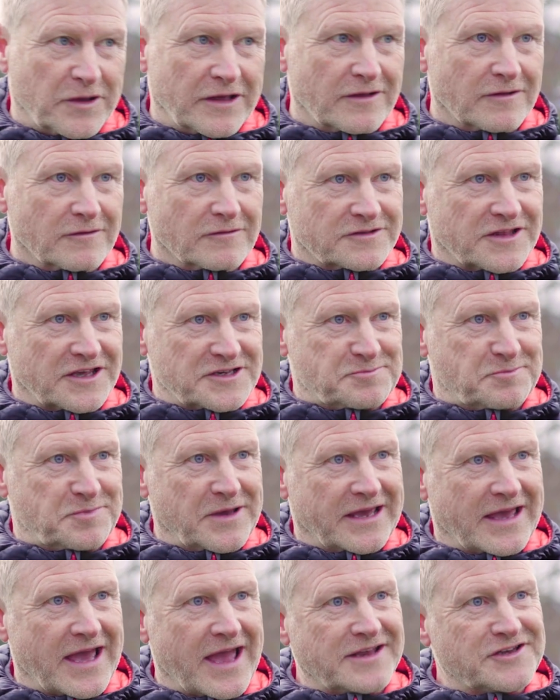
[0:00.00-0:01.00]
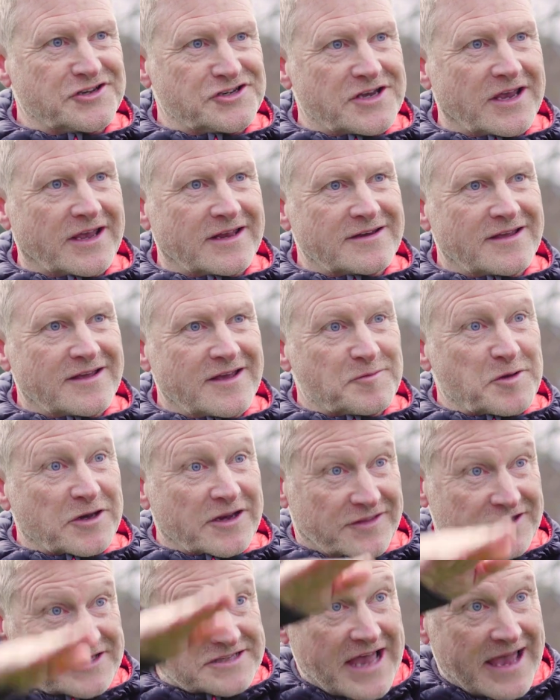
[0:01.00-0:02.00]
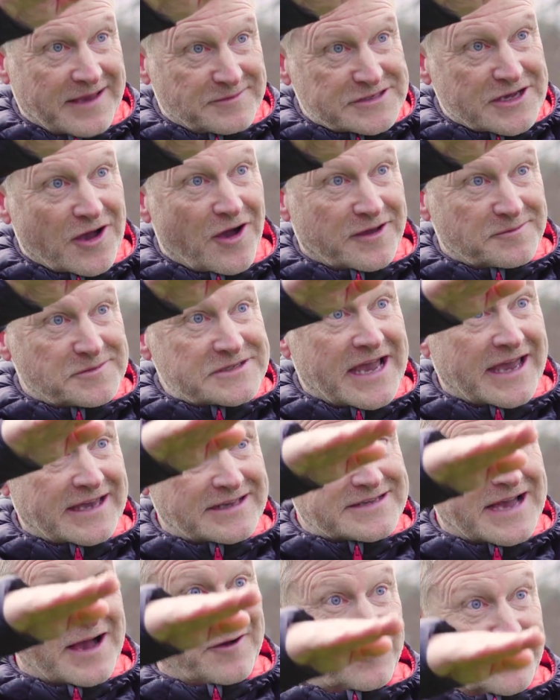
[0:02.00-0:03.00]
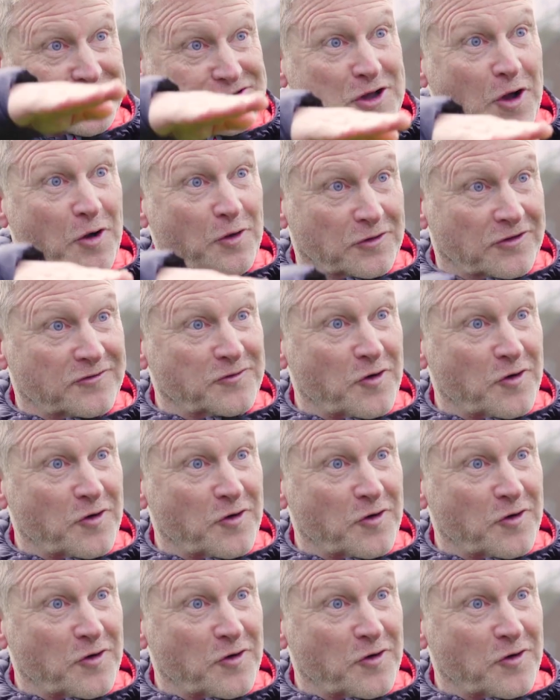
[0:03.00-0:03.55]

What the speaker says: build this big engine, but at the same time take down the toll